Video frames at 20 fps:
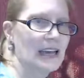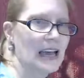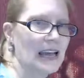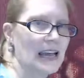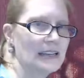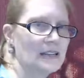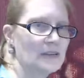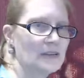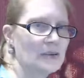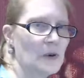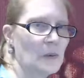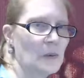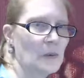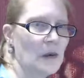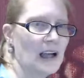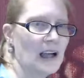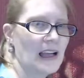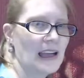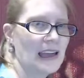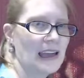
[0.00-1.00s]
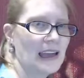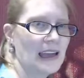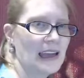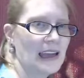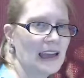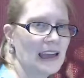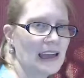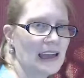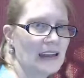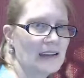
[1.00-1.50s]
I don't know why I
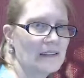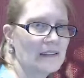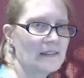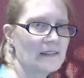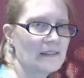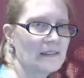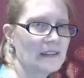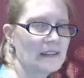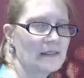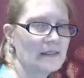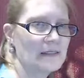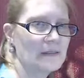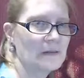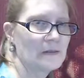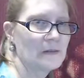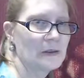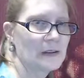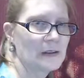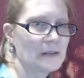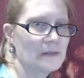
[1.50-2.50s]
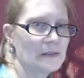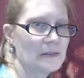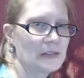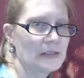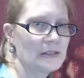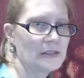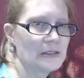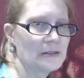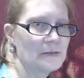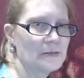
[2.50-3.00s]
have one of
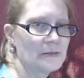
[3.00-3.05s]
these